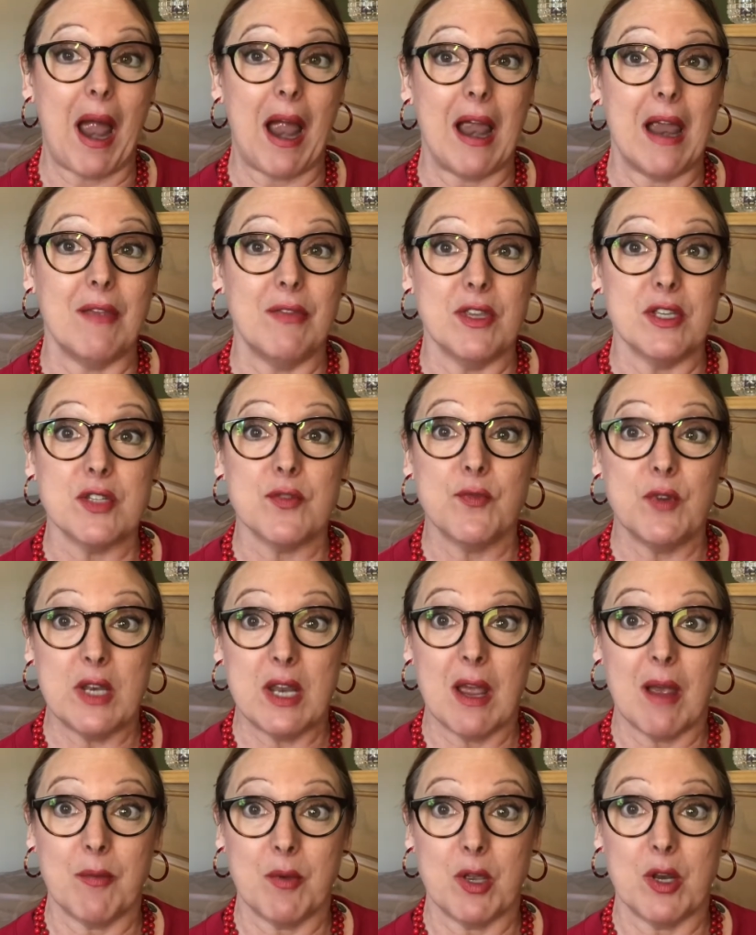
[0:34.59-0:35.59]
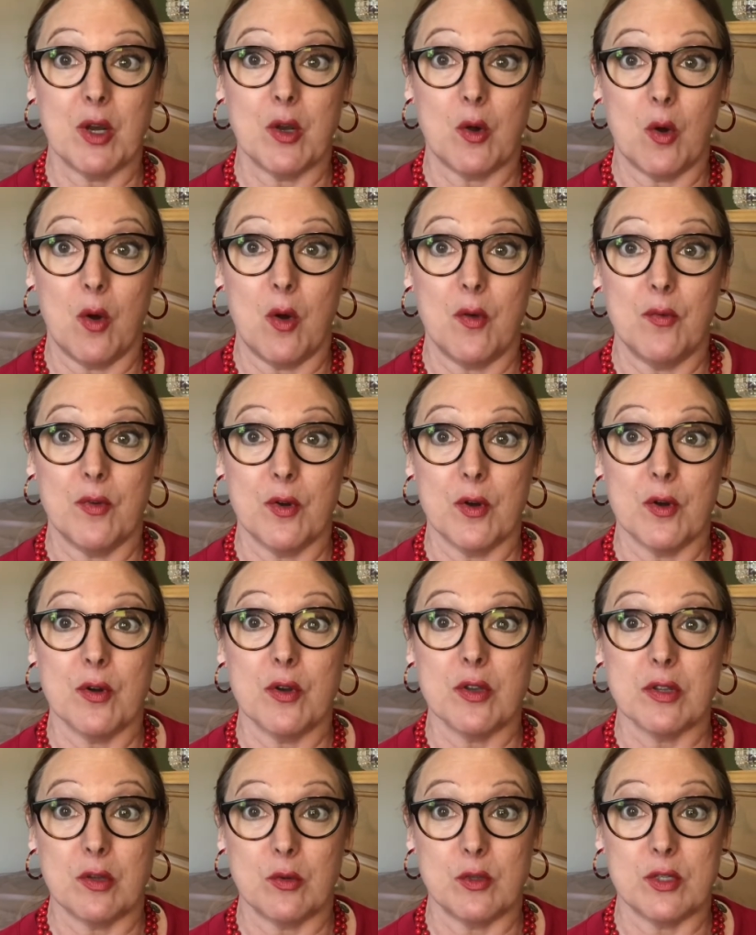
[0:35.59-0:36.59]
In this video, I'm going to go over
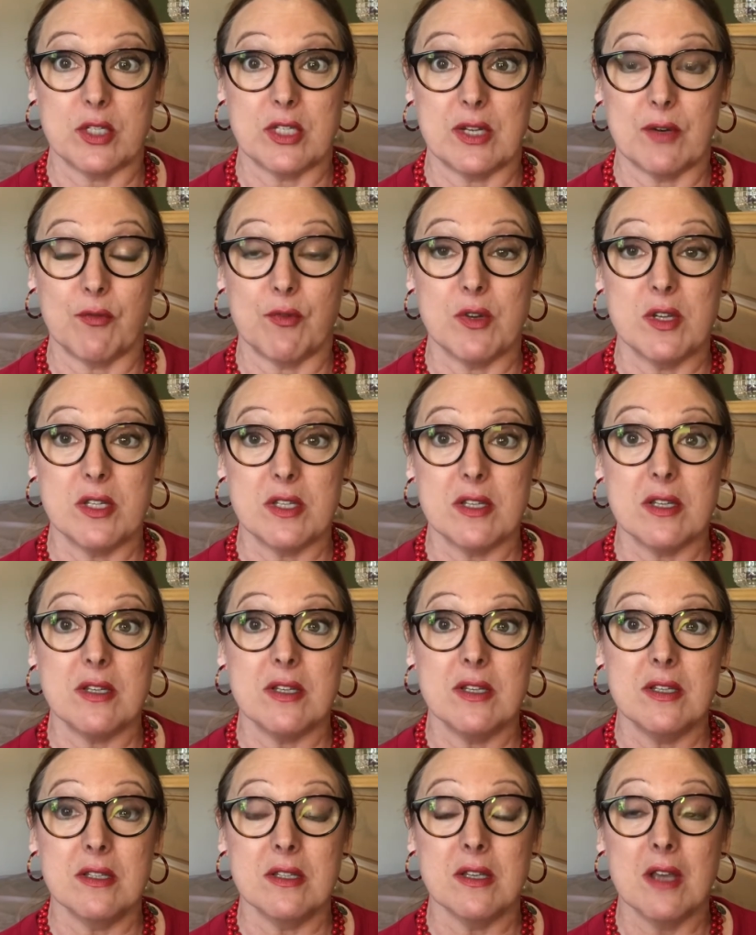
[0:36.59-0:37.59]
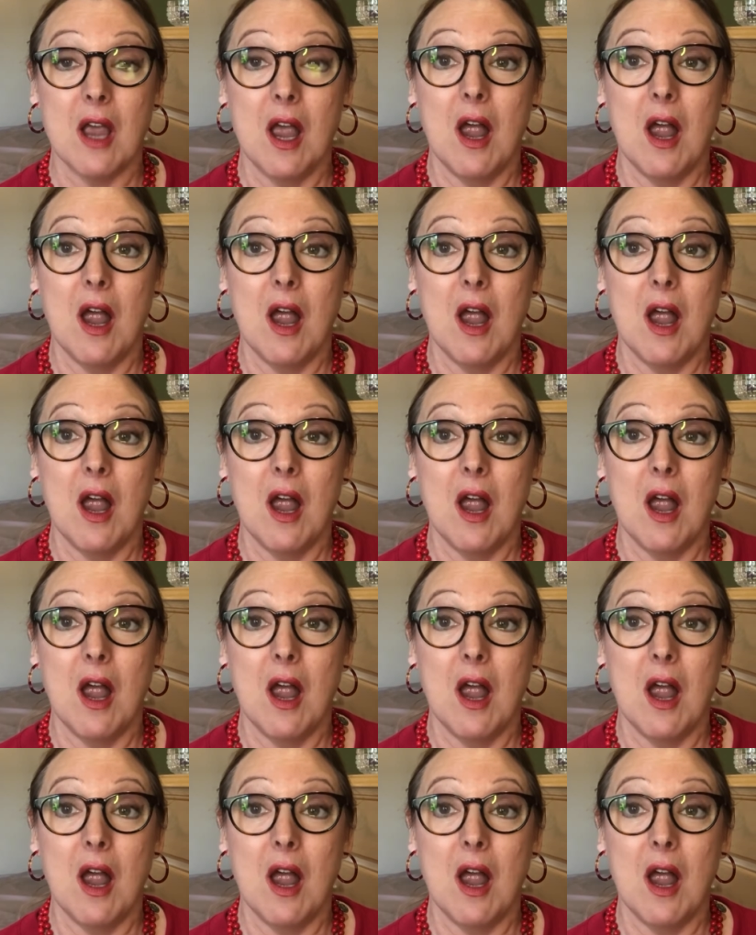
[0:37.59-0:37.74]
those differences.